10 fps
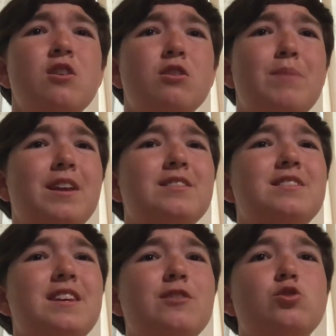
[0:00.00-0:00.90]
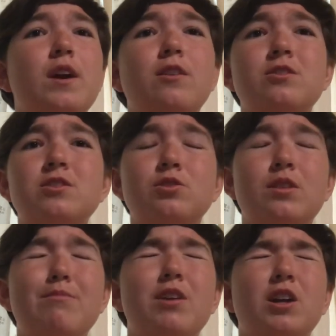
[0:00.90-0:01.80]
Remain unseen. Try not to
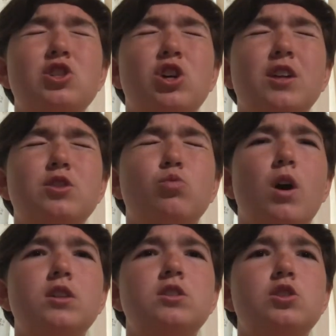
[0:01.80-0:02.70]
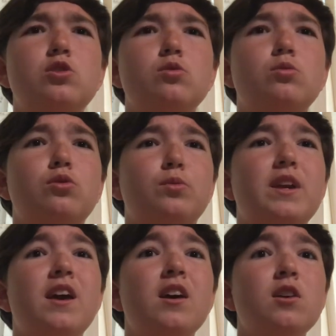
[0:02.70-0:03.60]
scream. Gunshots. 1, 2, 3.